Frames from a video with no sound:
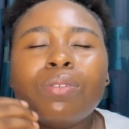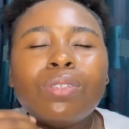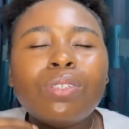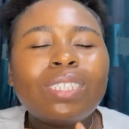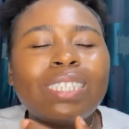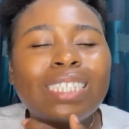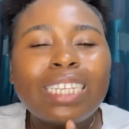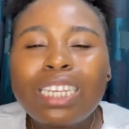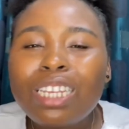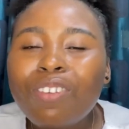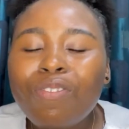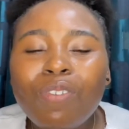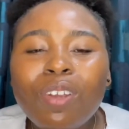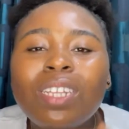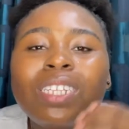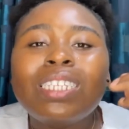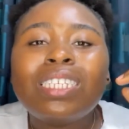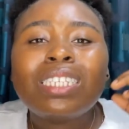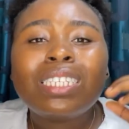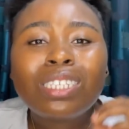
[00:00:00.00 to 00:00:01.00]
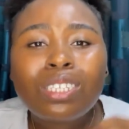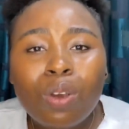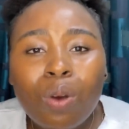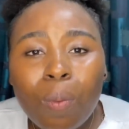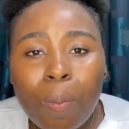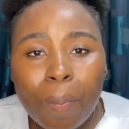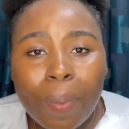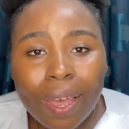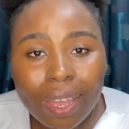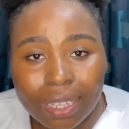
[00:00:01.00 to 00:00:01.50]
delivering
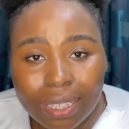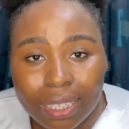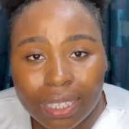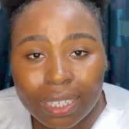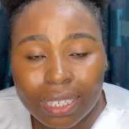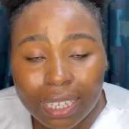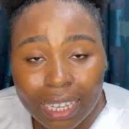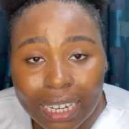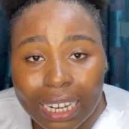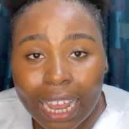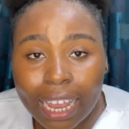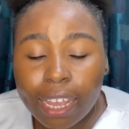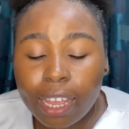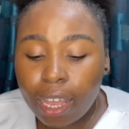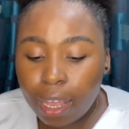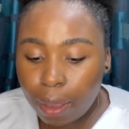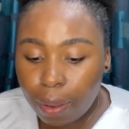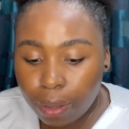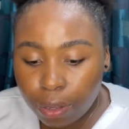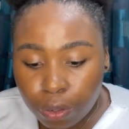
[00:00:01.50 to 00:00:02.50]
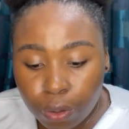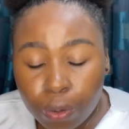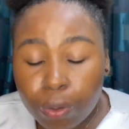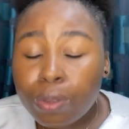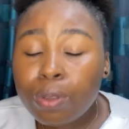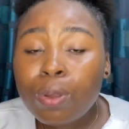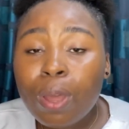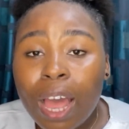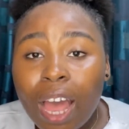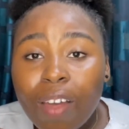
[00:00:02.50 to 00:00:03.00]
stillbirths. Like
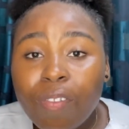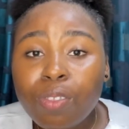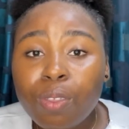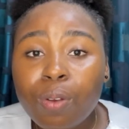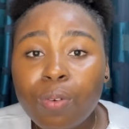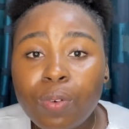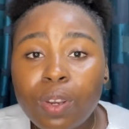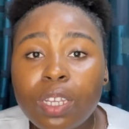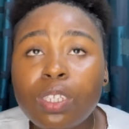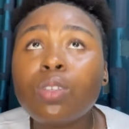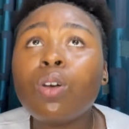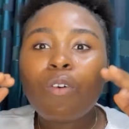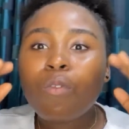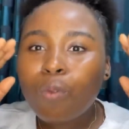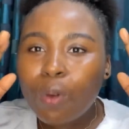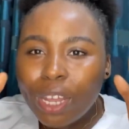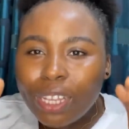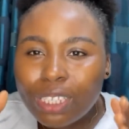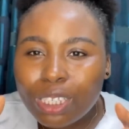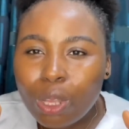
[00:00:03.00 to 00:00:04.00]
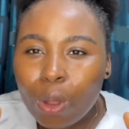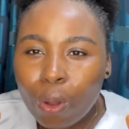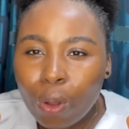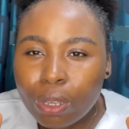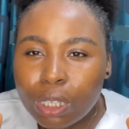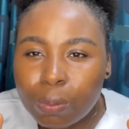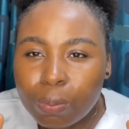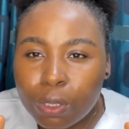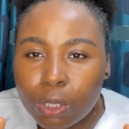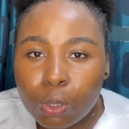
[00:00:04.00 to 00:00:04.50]
you have the risk of going to the
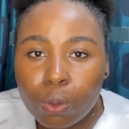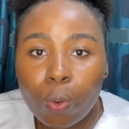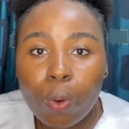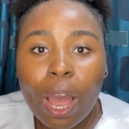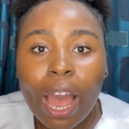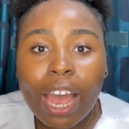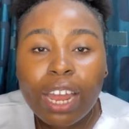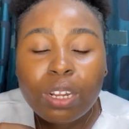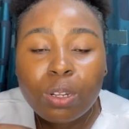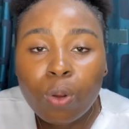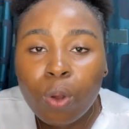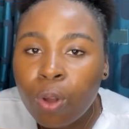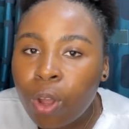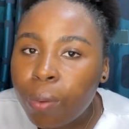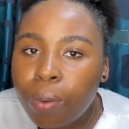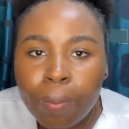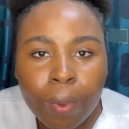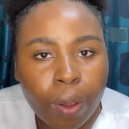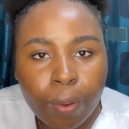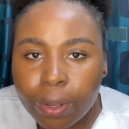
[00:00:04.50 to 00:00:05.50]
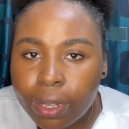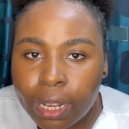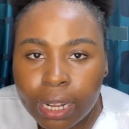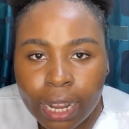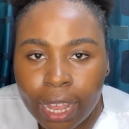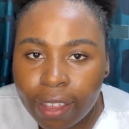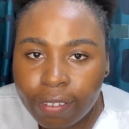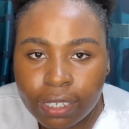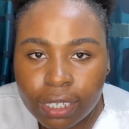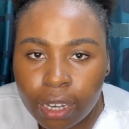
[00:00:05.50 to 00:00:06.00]
hospital and not coming back with a
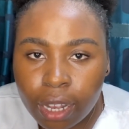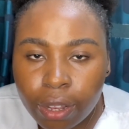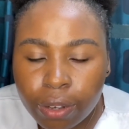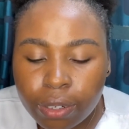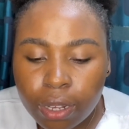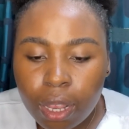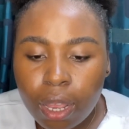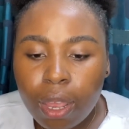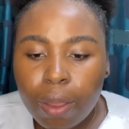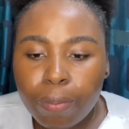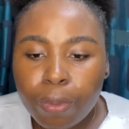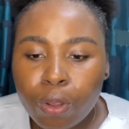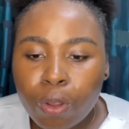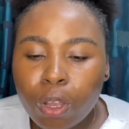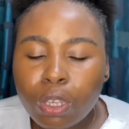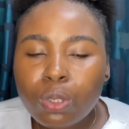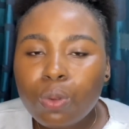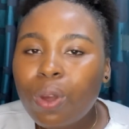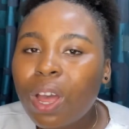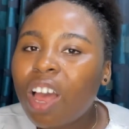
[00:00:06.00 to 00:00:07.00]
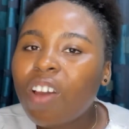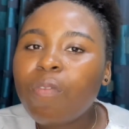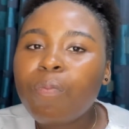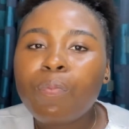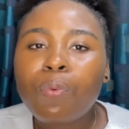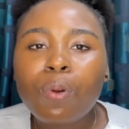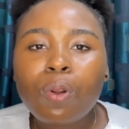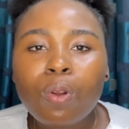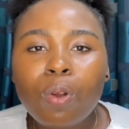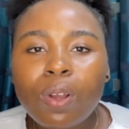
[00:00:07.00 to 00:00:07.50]
live child because you have
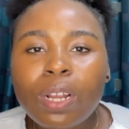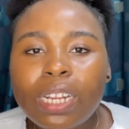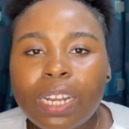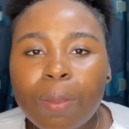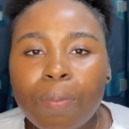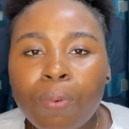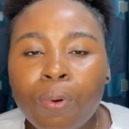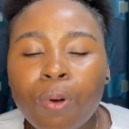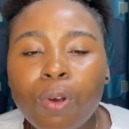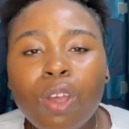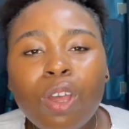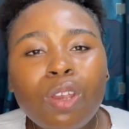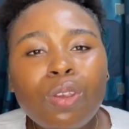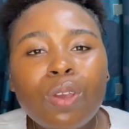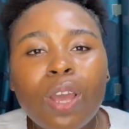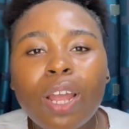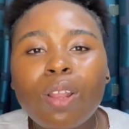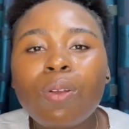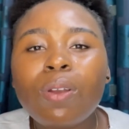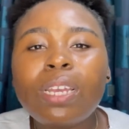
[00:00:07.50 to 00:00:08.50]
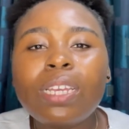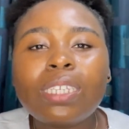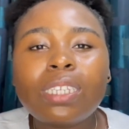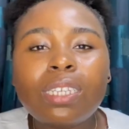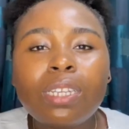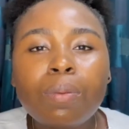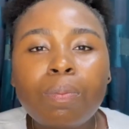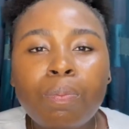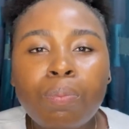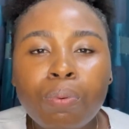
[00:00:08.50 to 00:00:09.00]
prolonged labor. You cannot
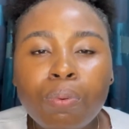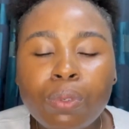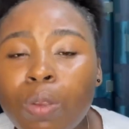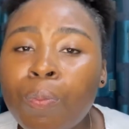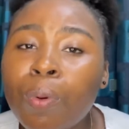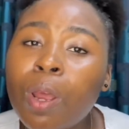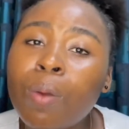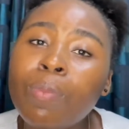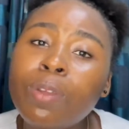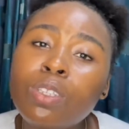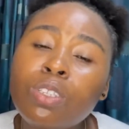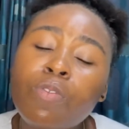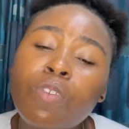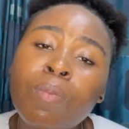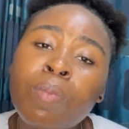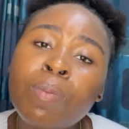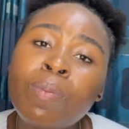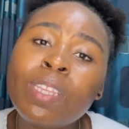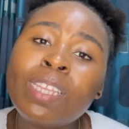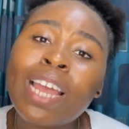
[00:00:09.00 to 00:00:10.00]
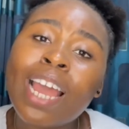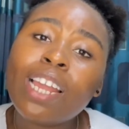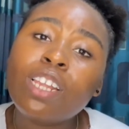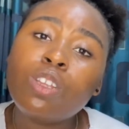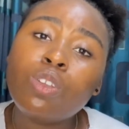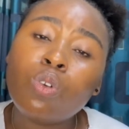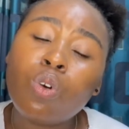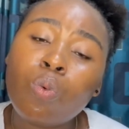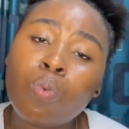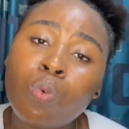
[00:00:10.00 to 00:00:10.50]
easily put. The probability of a baby dying
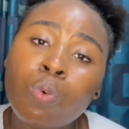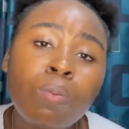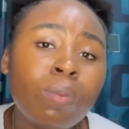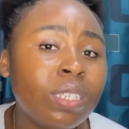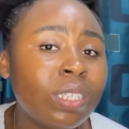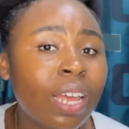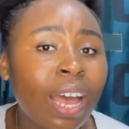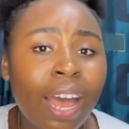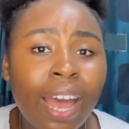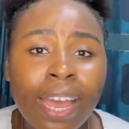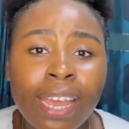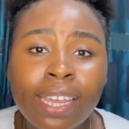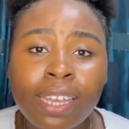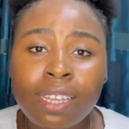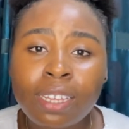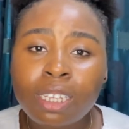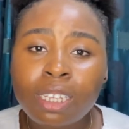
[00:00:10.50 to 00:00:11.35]
in your womb is high.